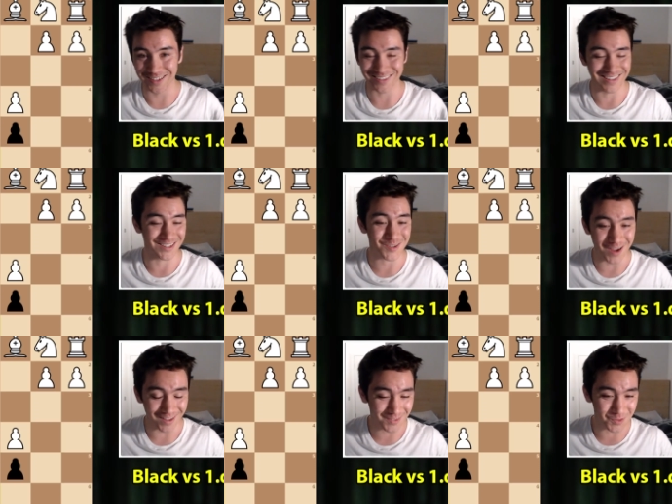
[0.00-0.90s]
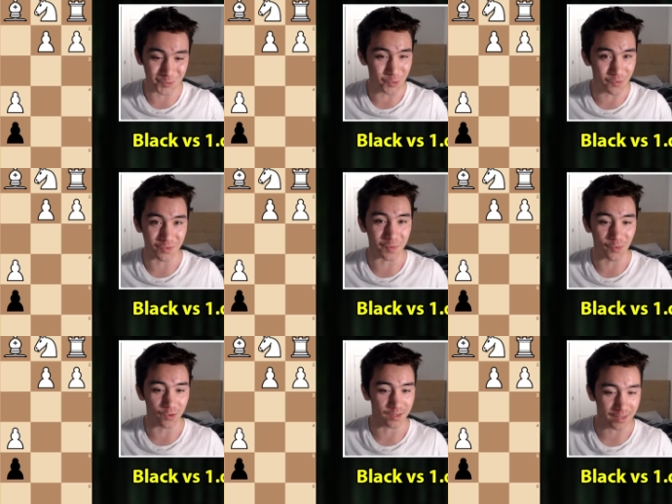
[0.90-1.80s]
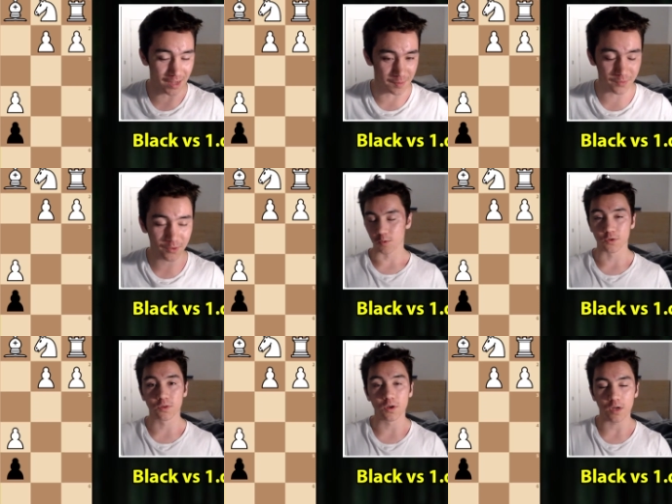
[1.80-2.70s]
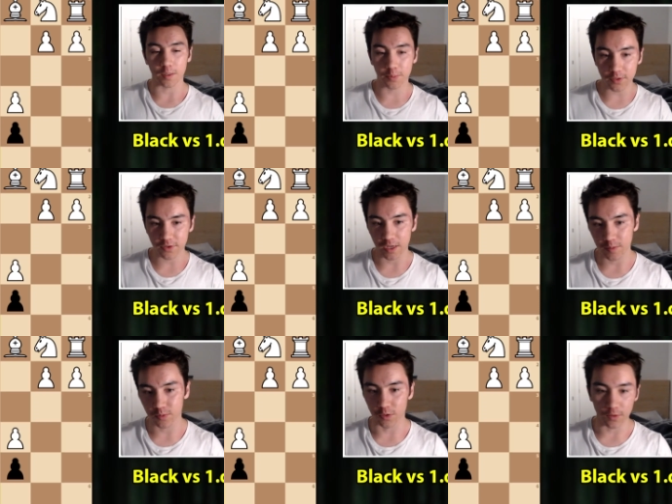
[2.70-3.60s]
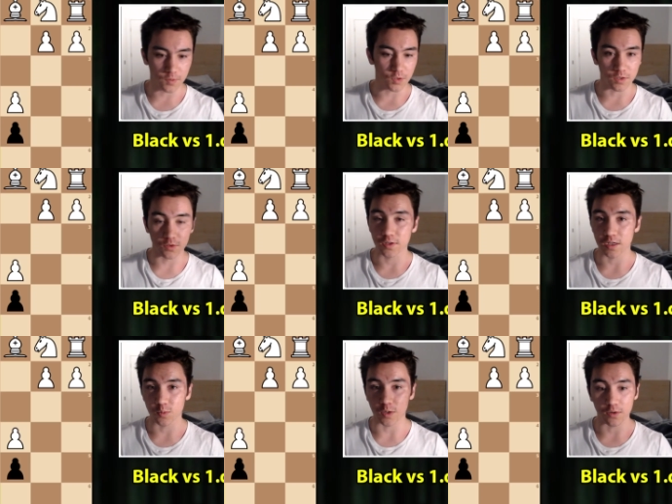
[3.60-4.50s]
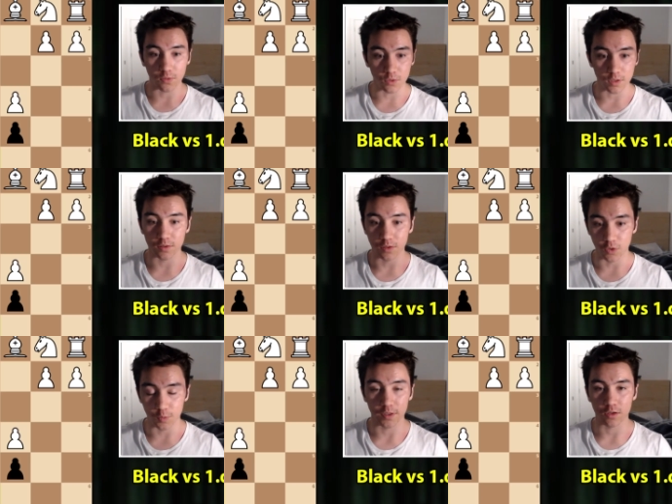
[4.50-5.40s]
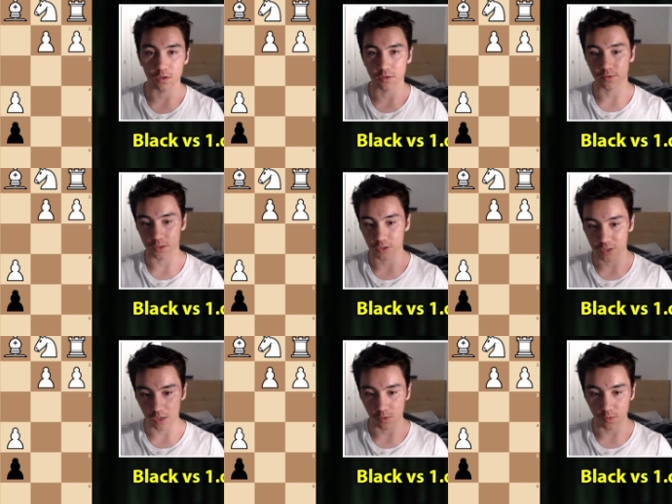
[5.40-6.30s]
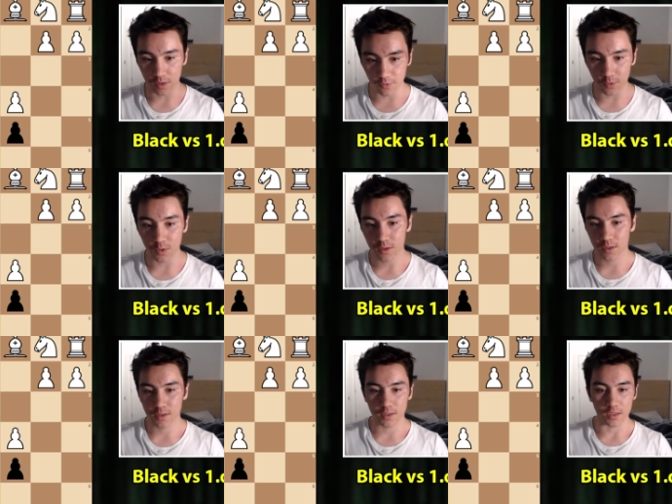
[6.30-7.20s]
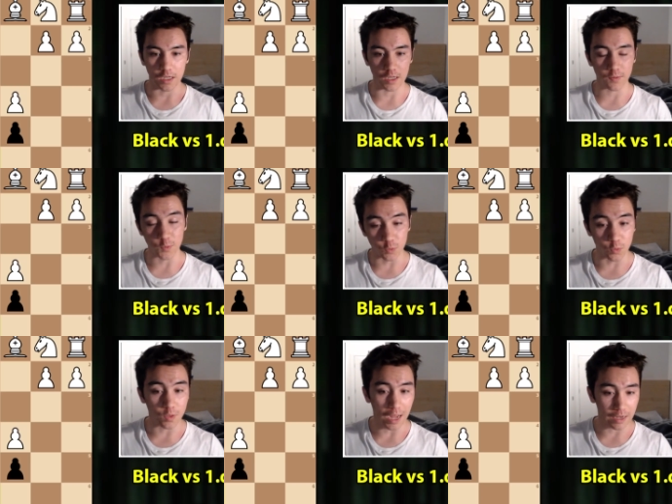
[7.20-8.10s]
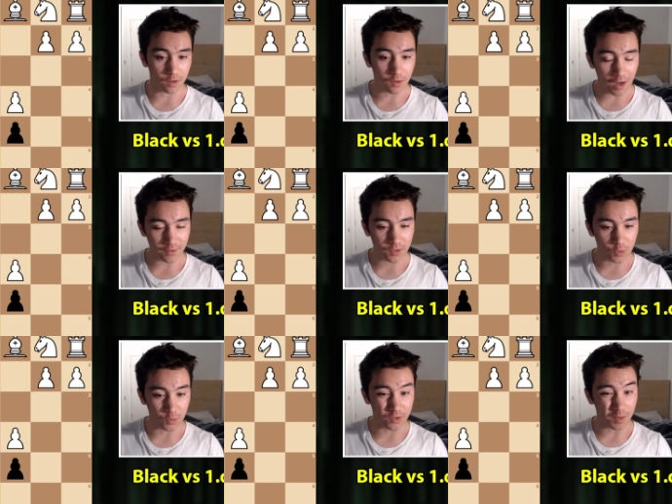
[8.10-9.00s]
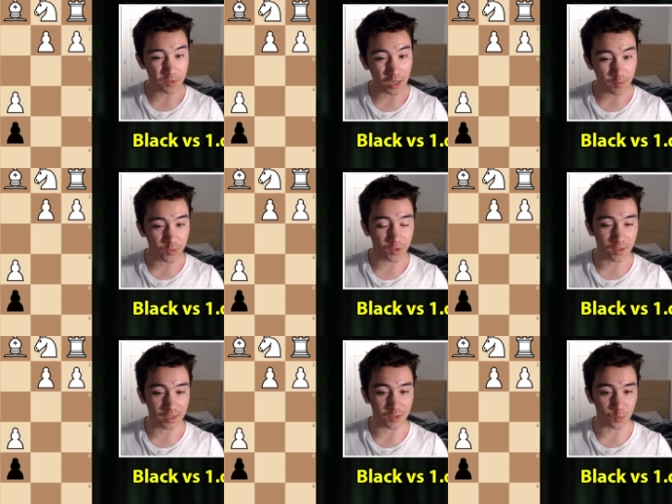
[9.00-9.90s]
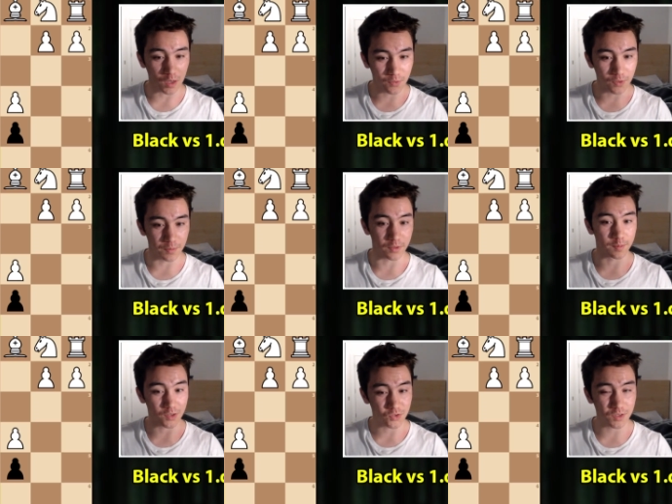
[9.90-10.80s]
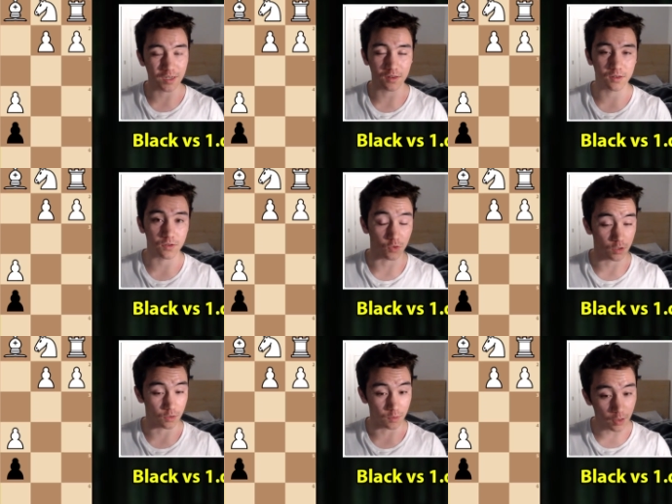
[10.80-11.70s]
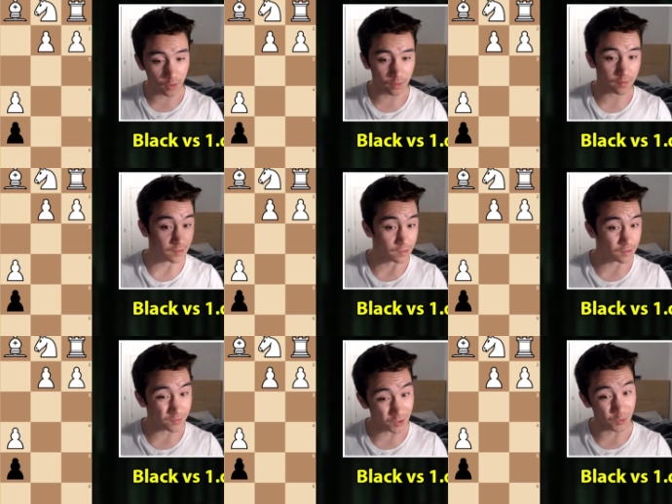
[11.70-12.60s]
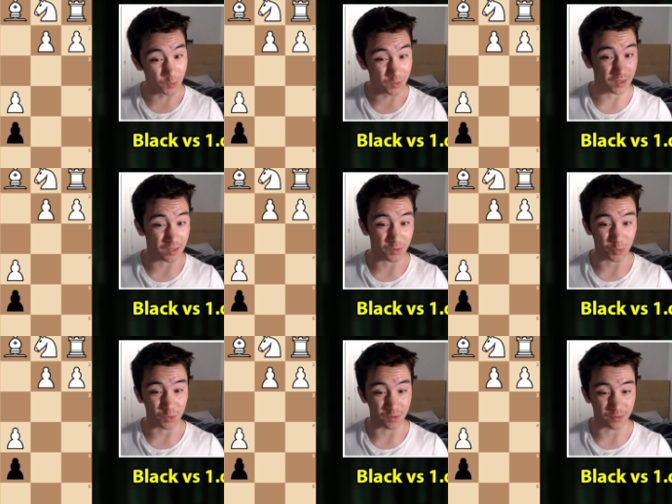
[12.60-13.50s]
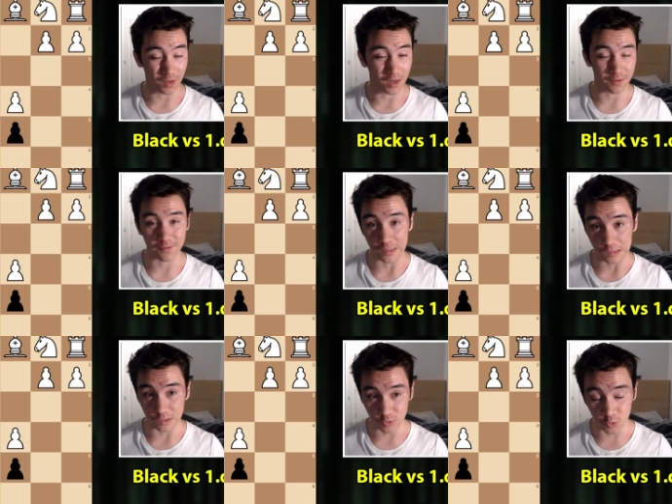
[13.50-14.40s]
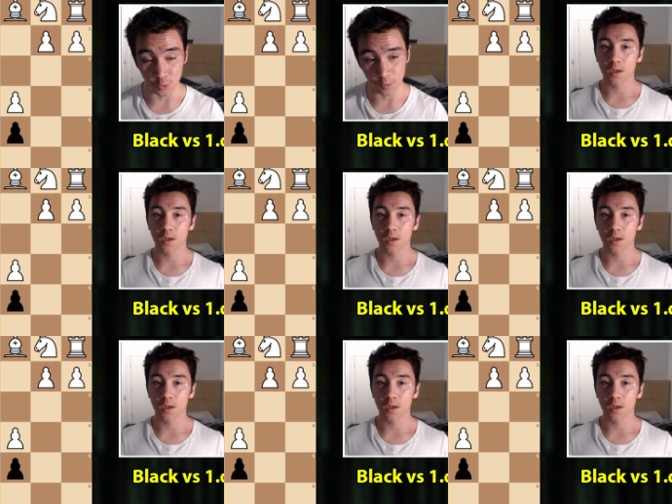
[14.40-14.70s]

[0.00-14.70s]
in, like, classical over-the-board games, where it's not like blitz games, where often you can just get away with knowing an opening on a very shallow level, if you do that in classical, sometimes you can get away with it, but especially against stronger opponents, it's a very risky sort of uh, thing to do.